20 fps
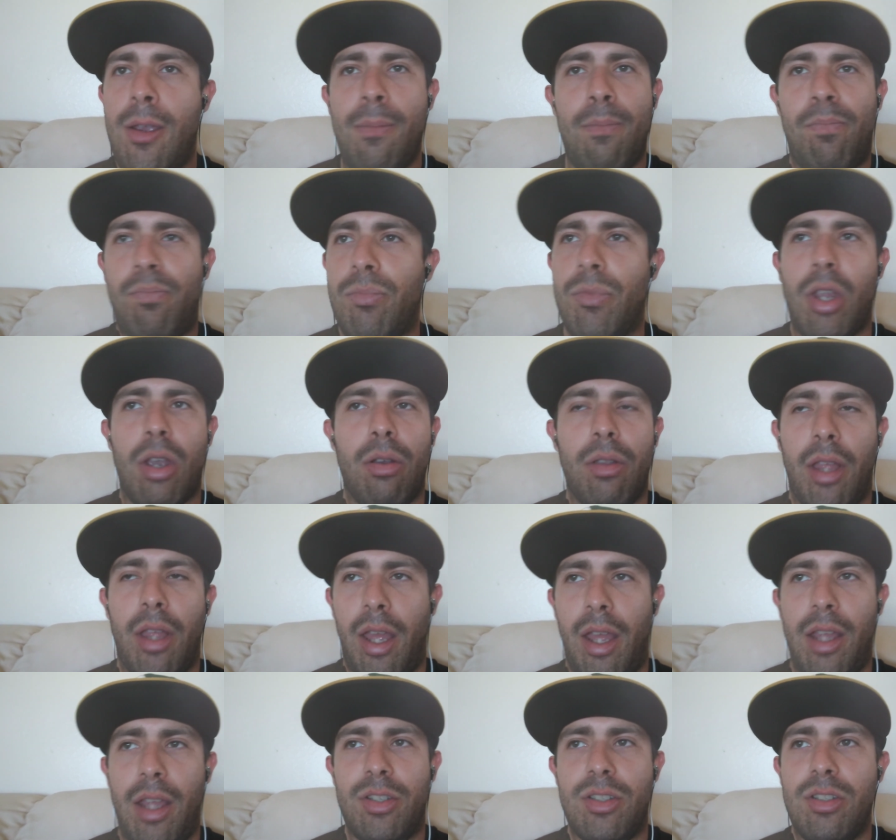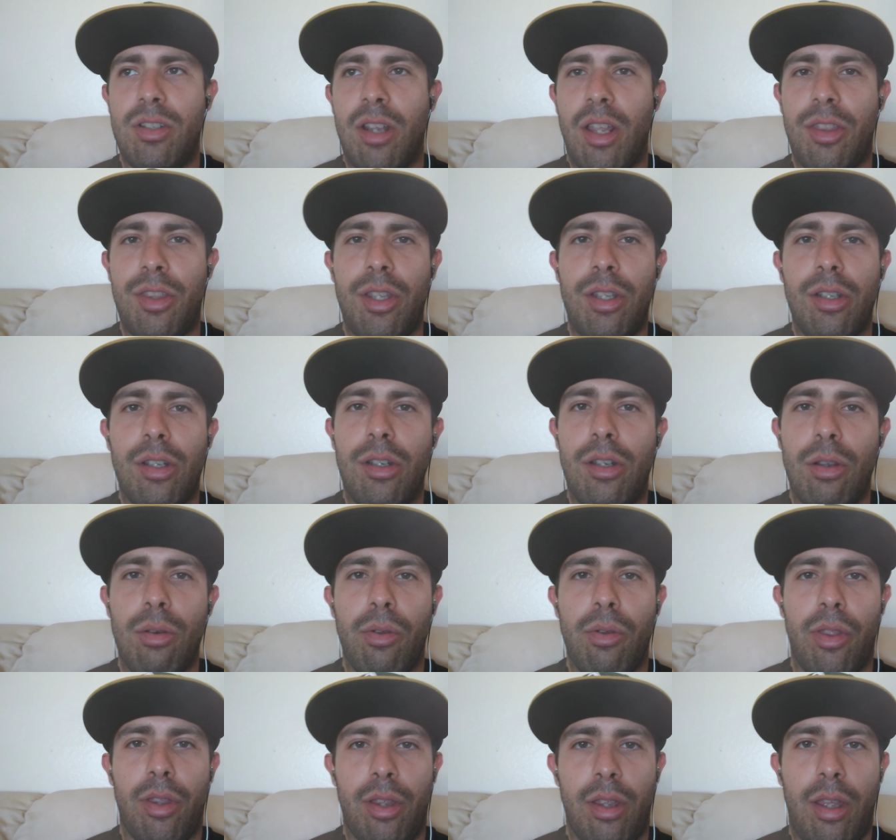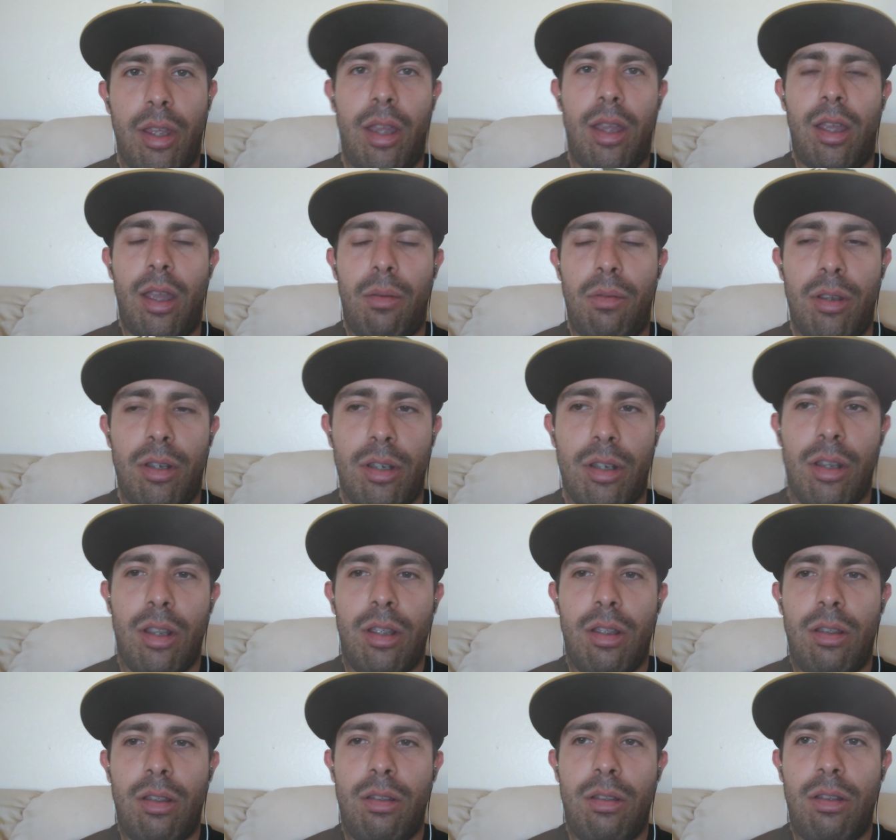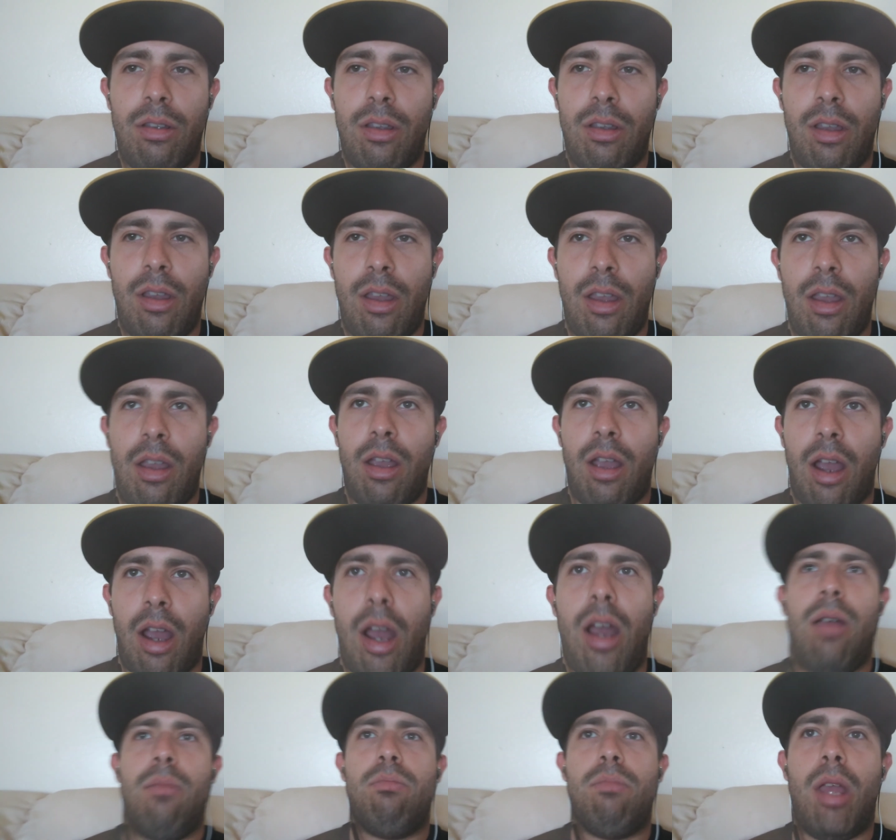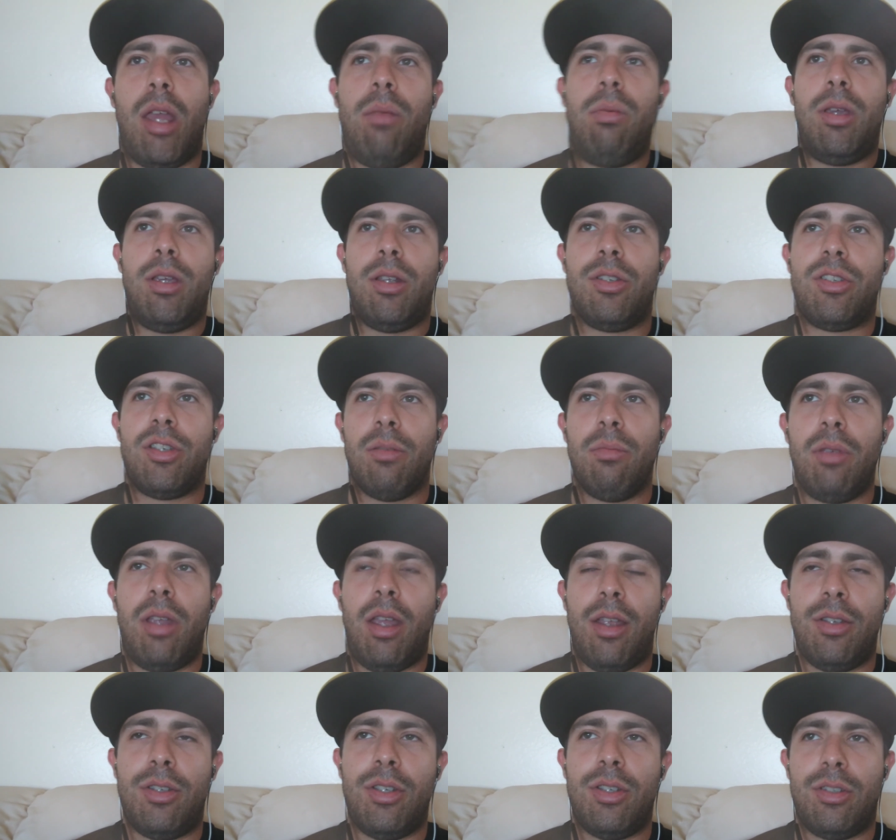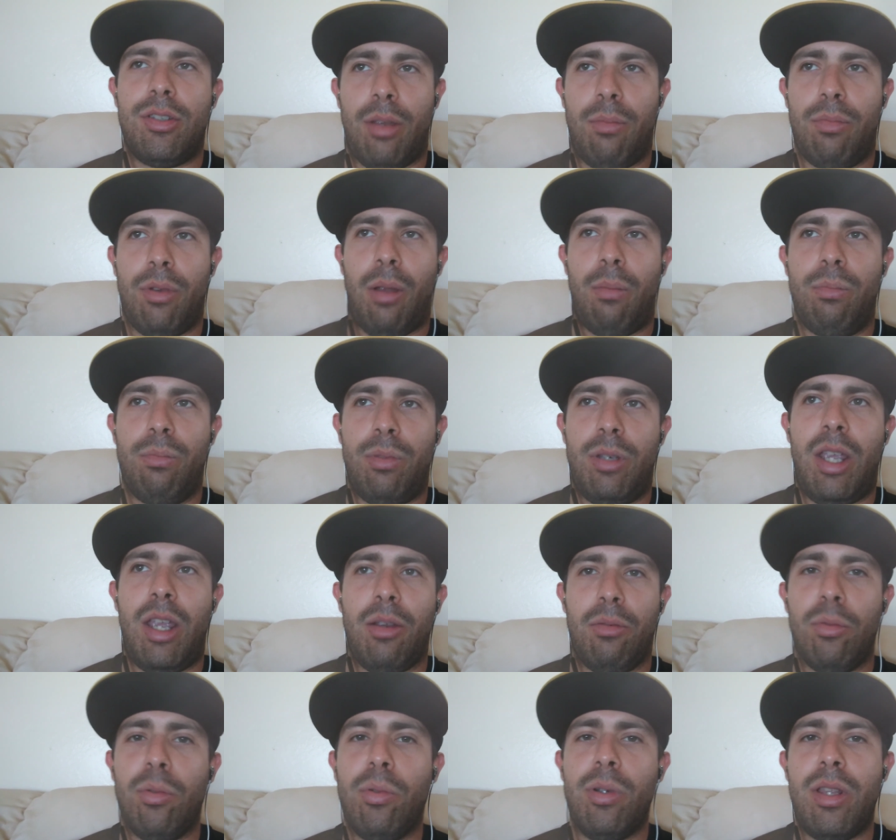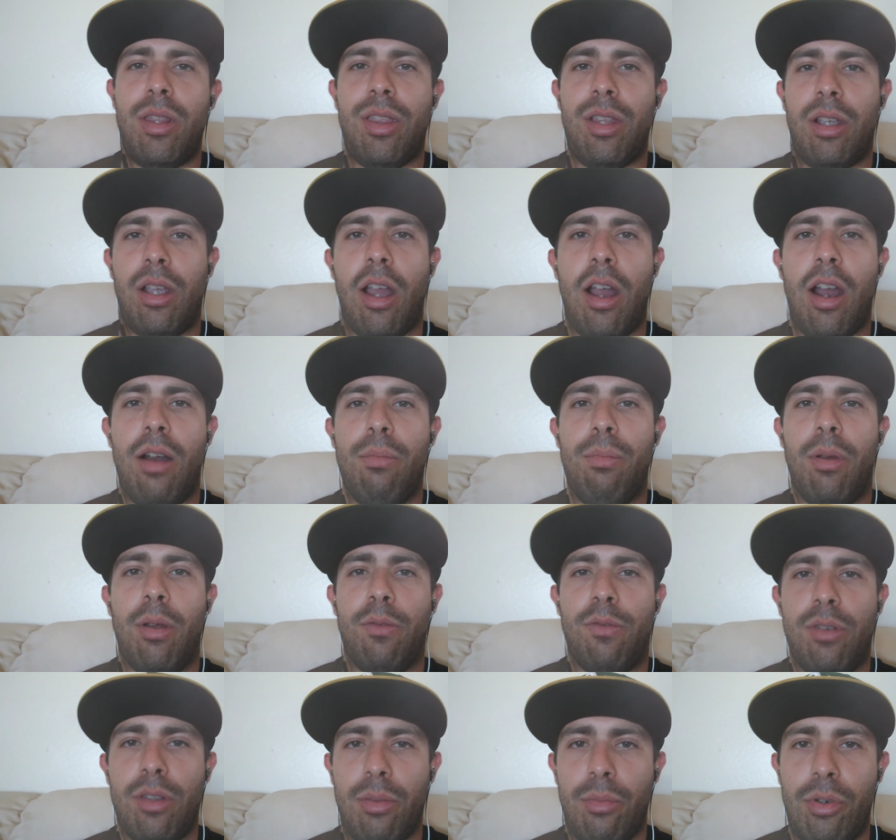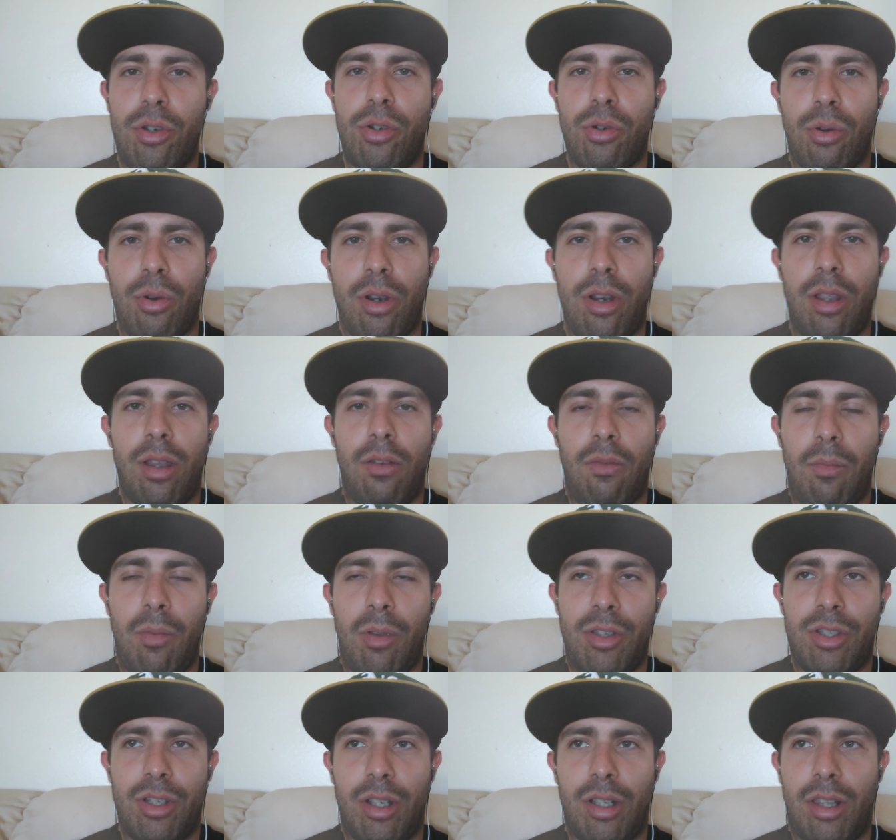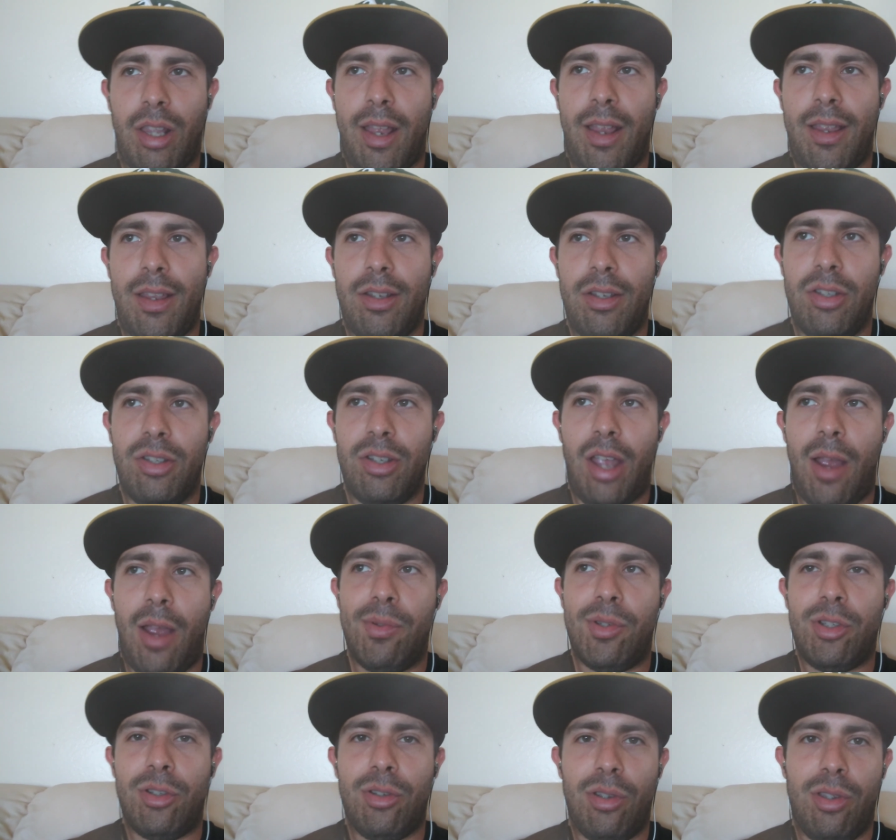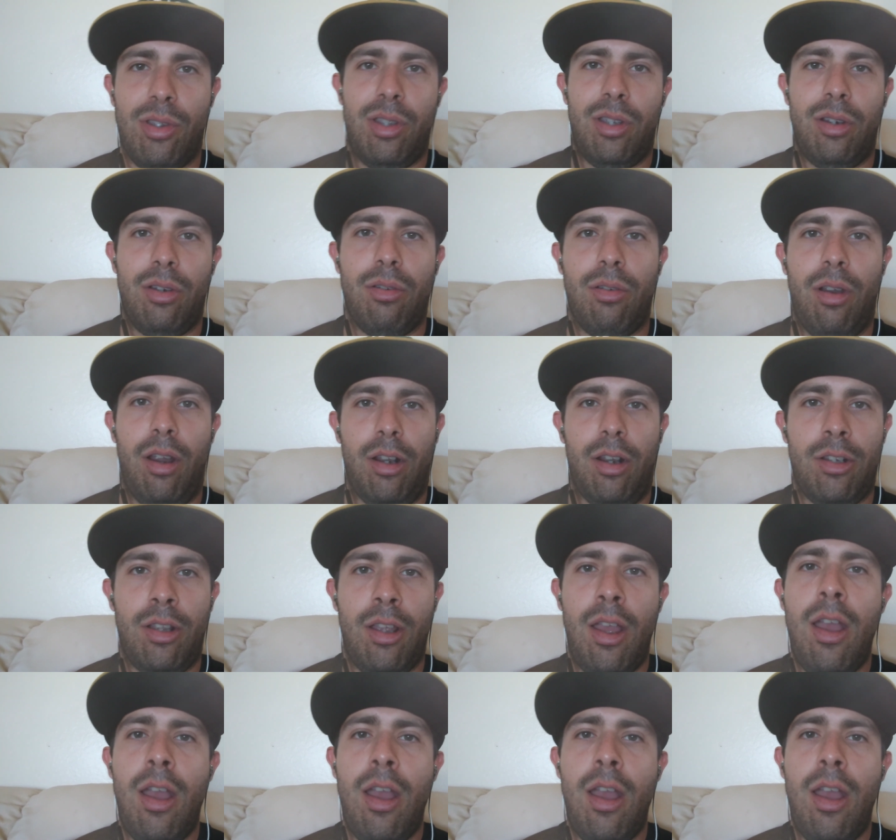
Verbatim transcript: no, that has nothing to do with it. I mean, maybe in some cases, I'm I can't rule anything out, but for the majority of them, it's like that is absolutely incorrect.